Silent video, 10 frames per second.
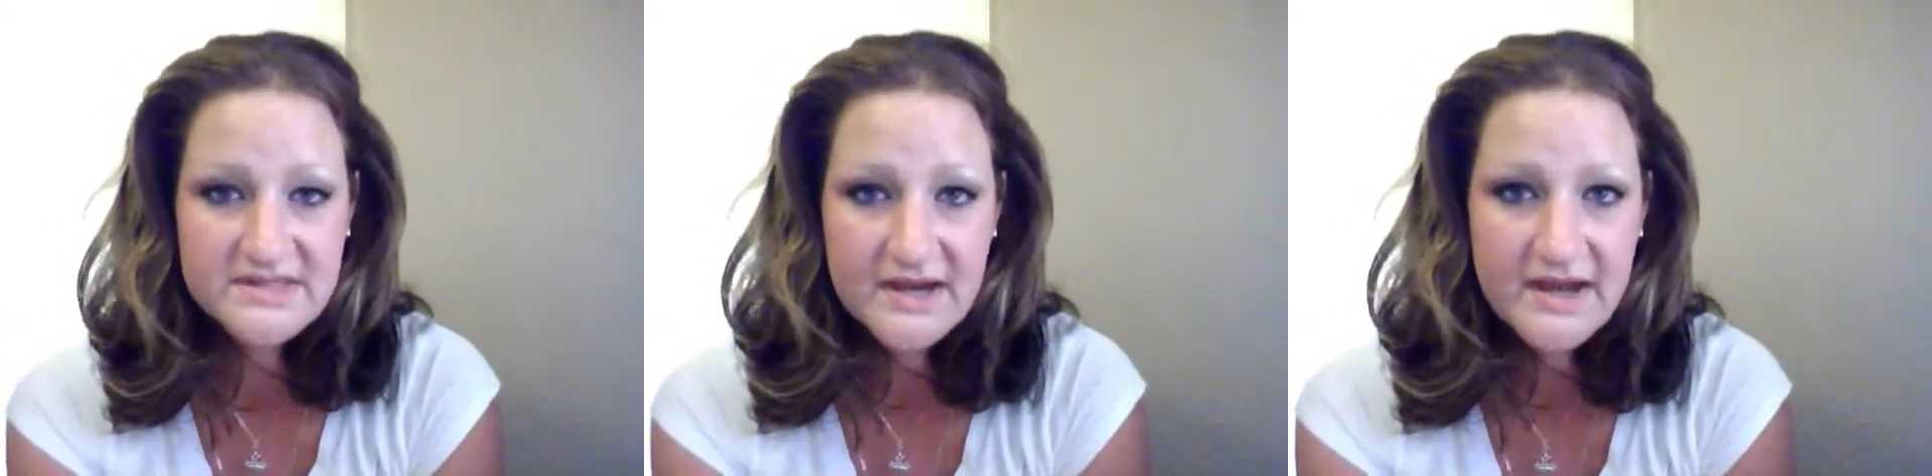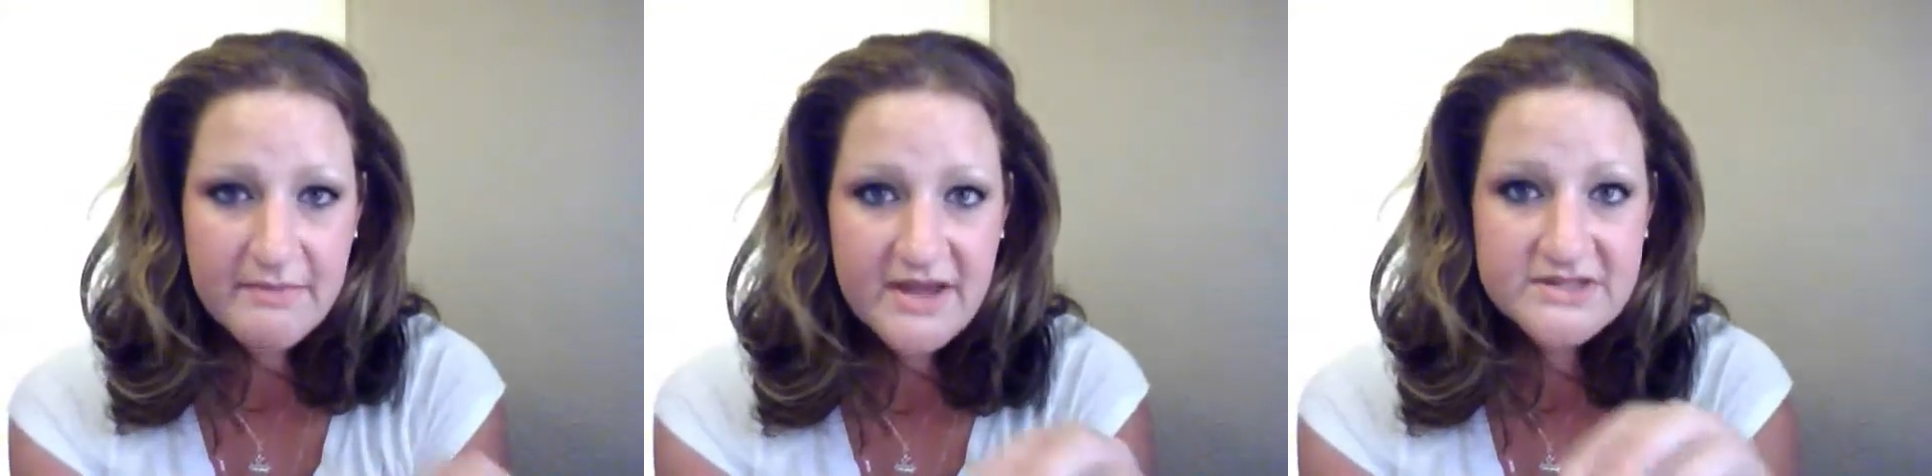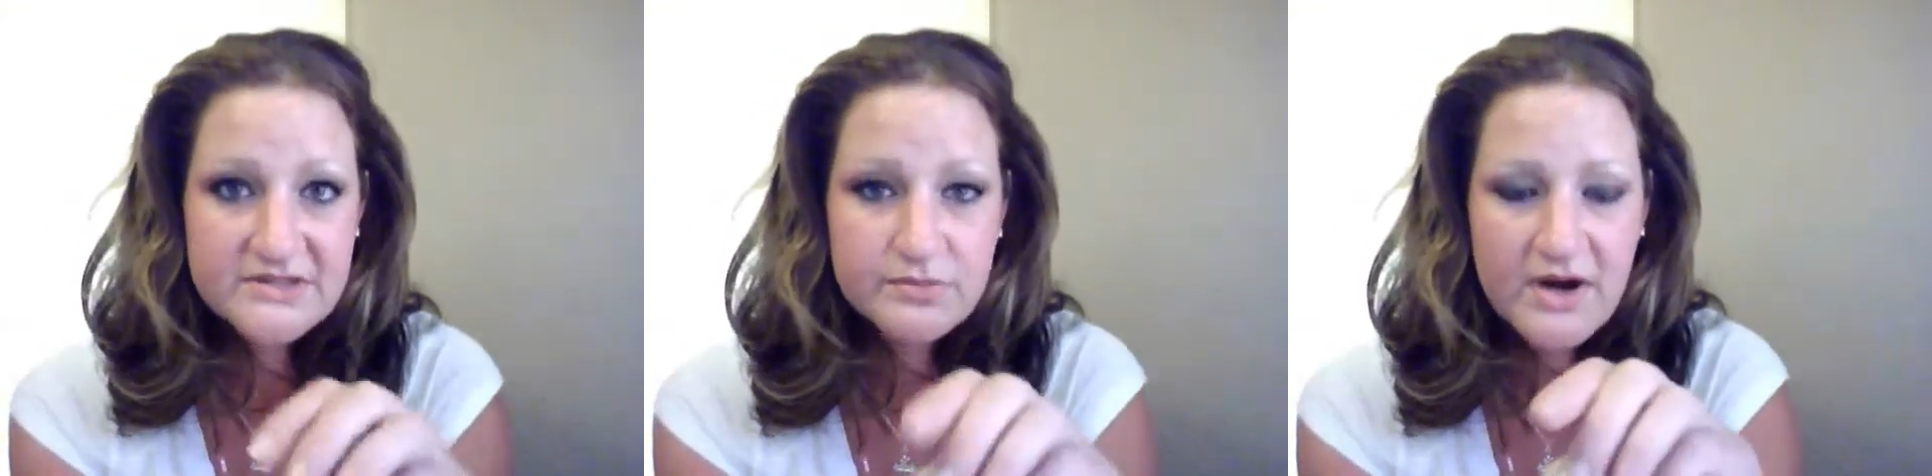time. I
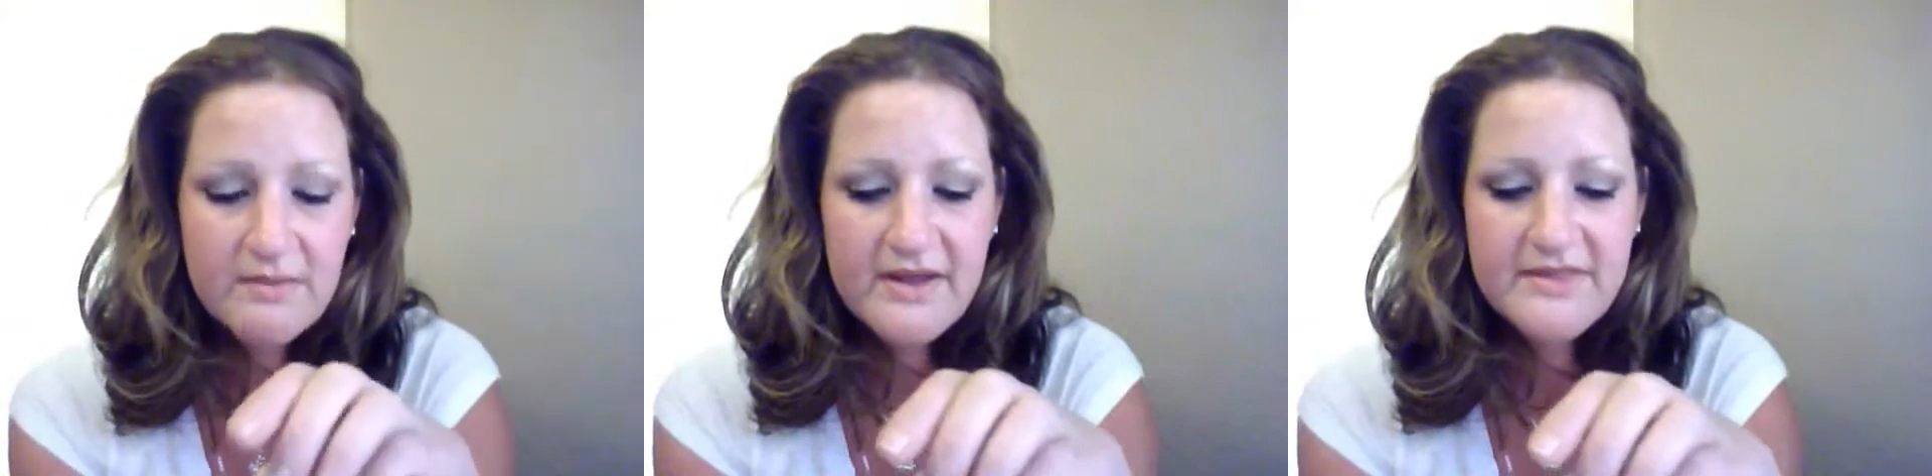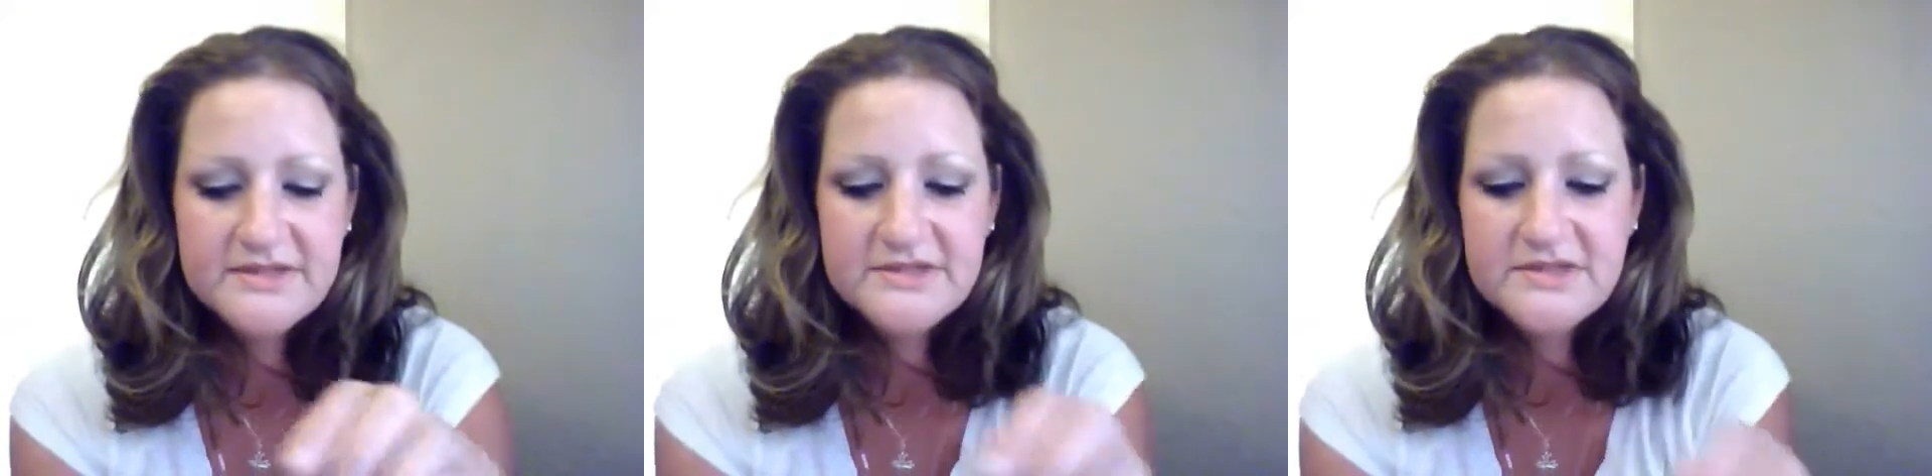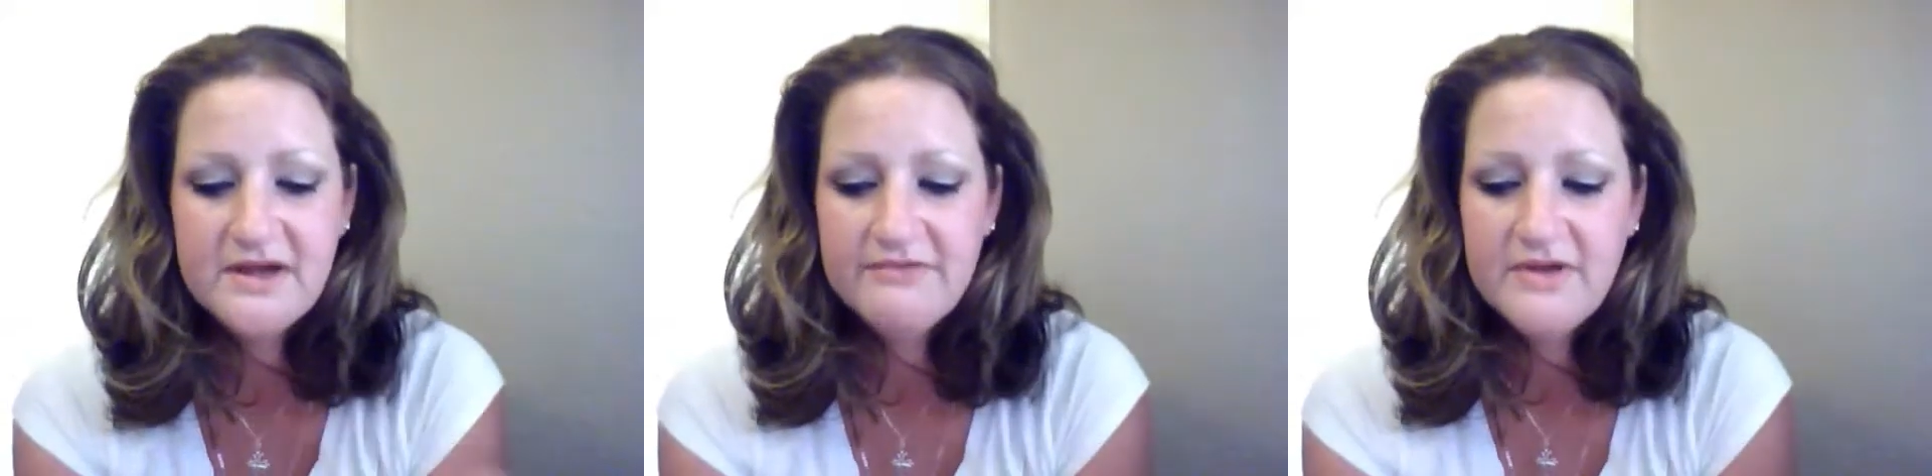swear by this
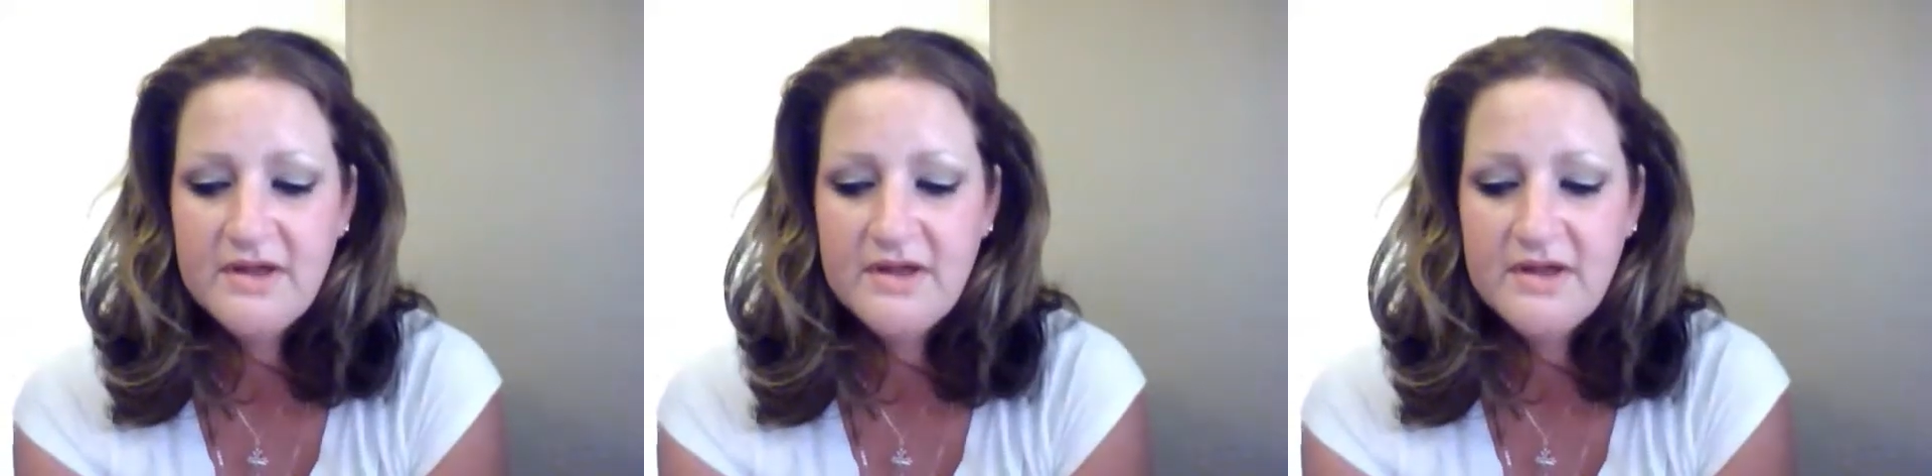stuff.